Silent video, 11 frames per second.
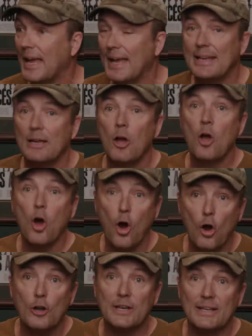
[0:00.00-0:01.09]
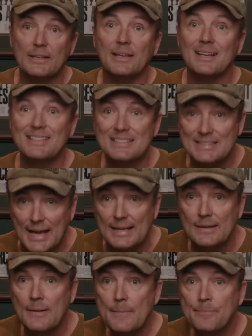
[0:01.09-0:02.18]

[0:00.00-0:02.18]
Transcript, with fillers: a hardened site.